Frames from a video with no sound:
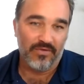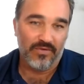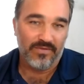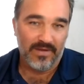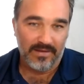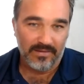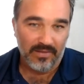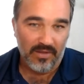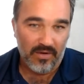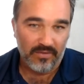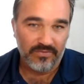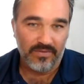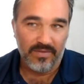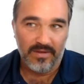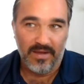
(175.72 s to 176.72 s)
still take a
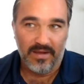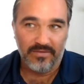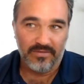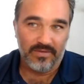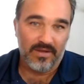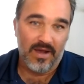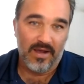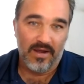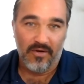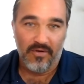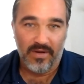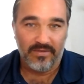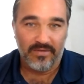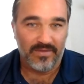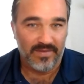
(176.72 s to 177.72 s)
loss in the eyes of the
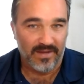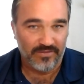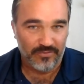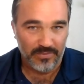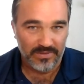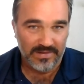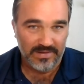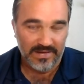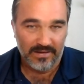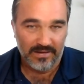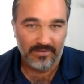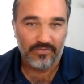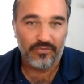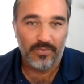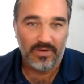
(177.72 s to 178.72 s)
IRS. And that's really kind
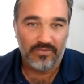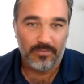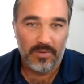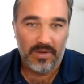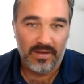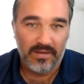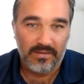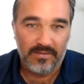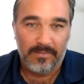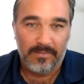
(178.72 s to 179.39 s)
of the sweet spot.